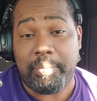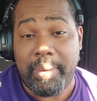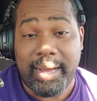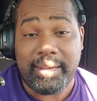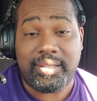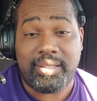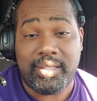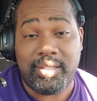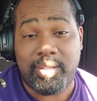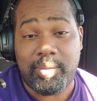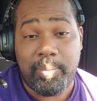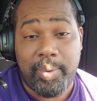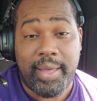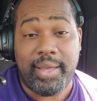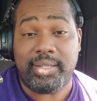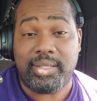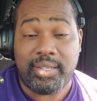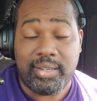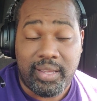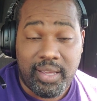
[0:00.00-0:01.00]
My
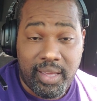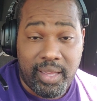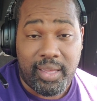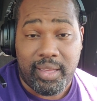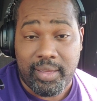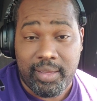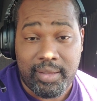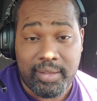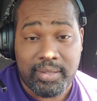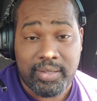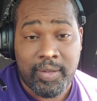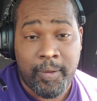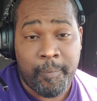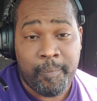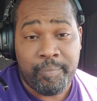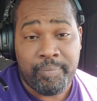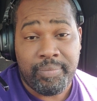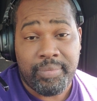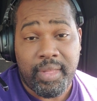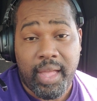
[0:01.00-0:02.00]
situation is
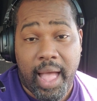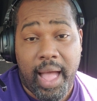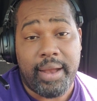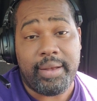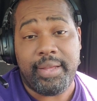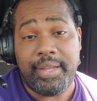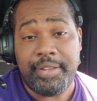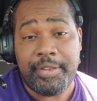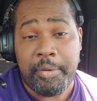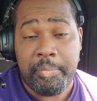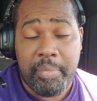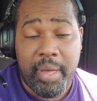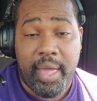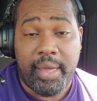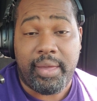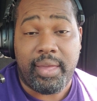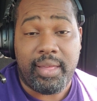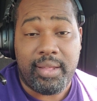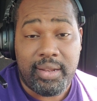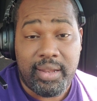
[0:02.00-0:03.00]
I need to
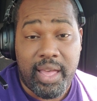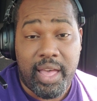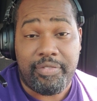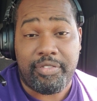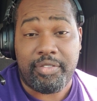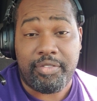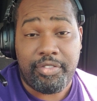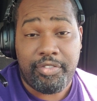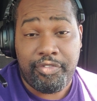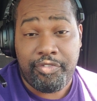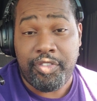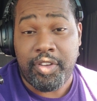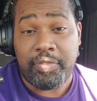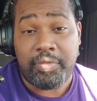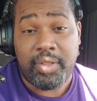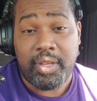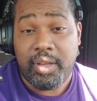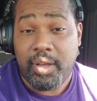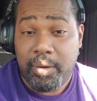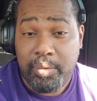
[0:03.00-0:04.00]
make
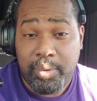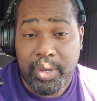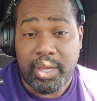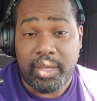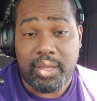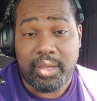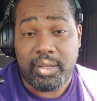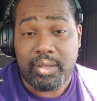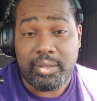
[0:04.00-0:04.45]
$11.50 a week.